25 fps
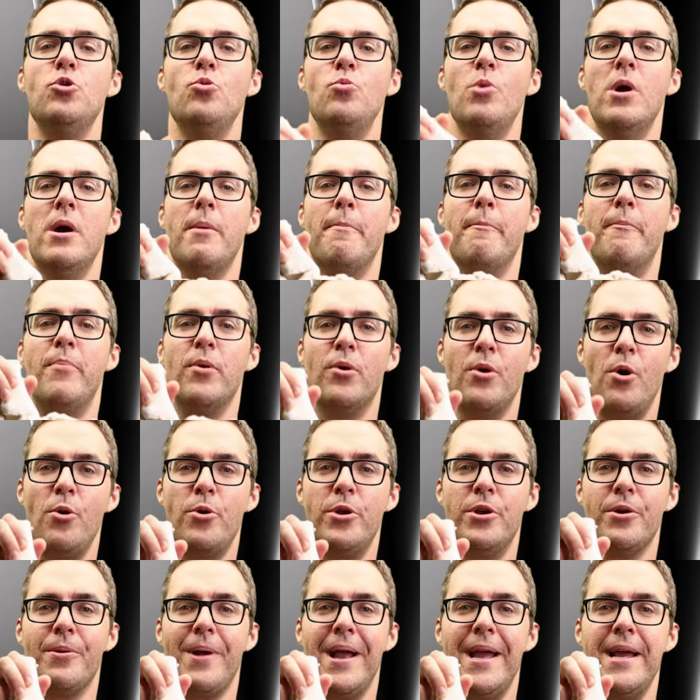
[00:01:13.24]
you
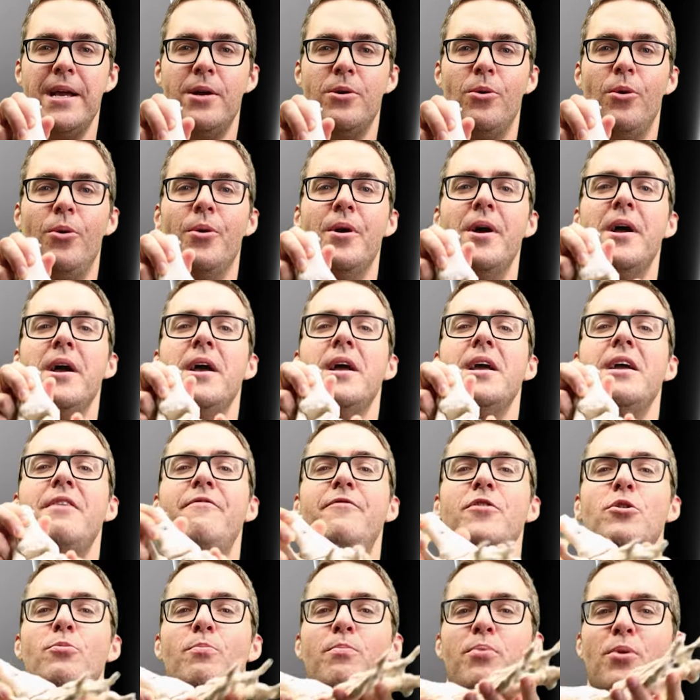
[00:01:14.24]
broke your ankle,
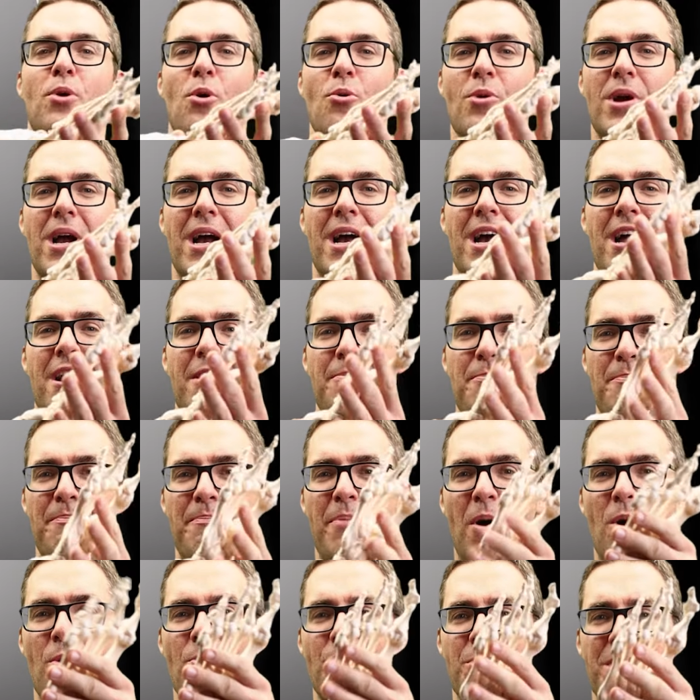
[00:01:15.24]
if you broke a
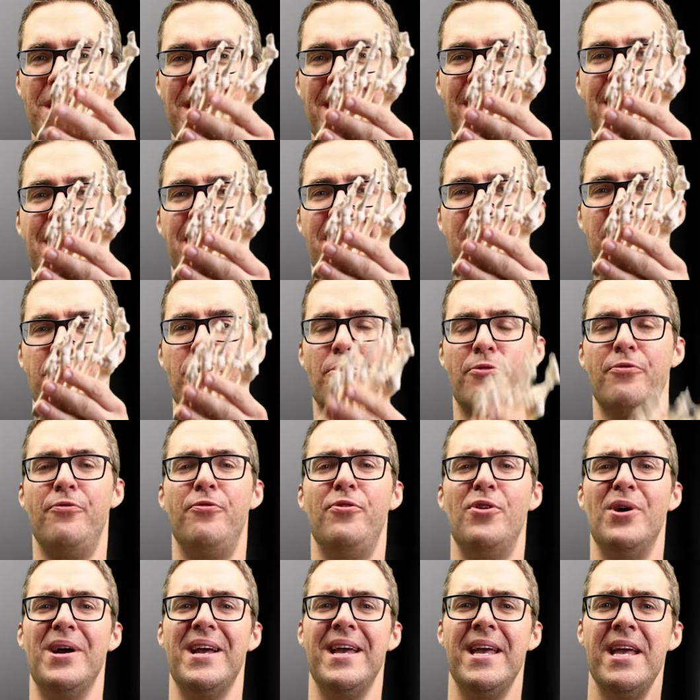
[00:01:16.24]
bone in your
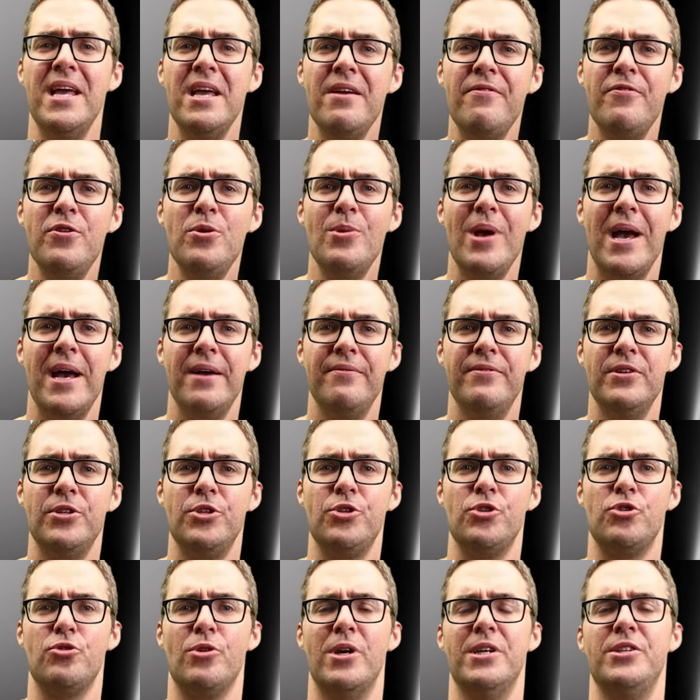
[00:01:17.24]
foot, if you have a
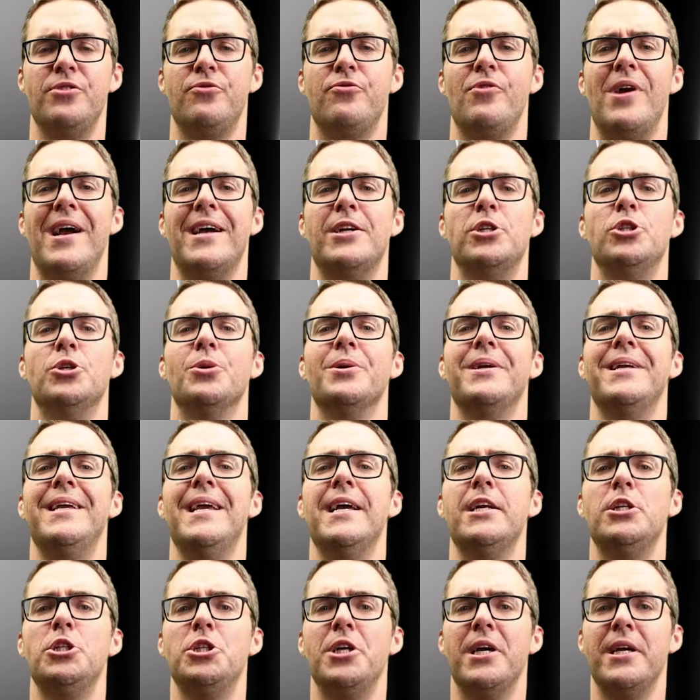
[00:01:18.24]
stress fracture,
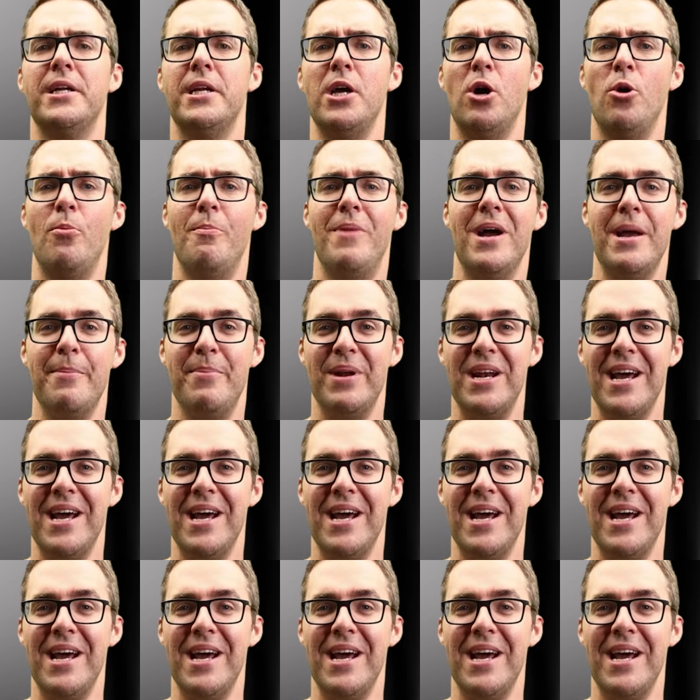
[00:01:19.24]
get checked out by a